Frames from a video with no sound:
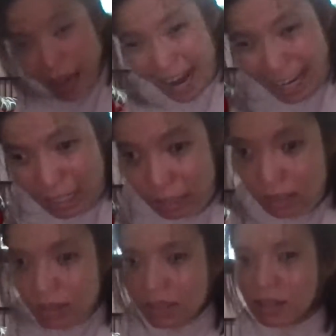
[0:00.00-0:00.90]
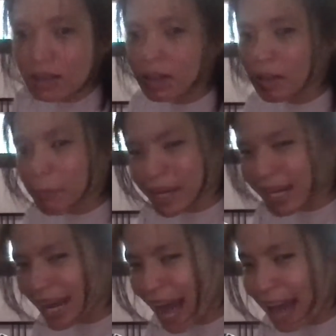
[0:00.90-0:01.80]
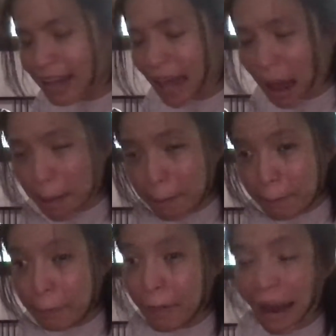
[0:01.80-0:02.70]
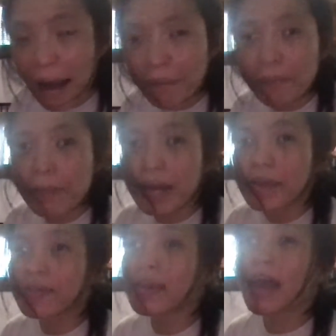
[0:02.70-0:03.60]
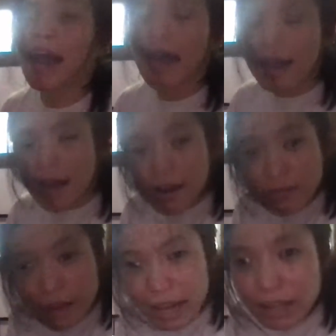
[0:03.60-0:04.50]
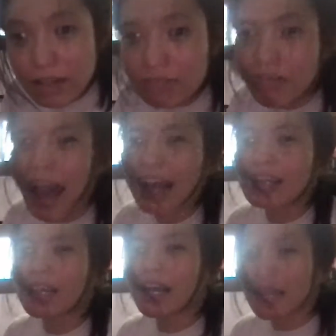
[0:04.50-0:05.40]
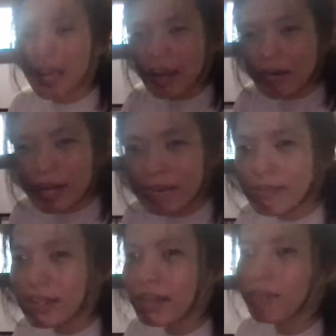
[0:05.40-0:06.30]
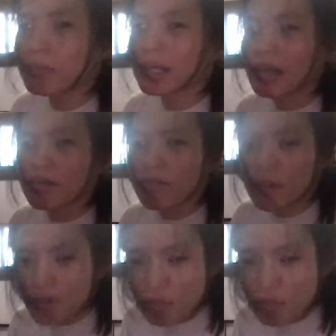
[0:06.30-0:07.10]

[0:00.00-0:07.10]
liked the BDSM elements, and I liked the fact that Harry was obsessed with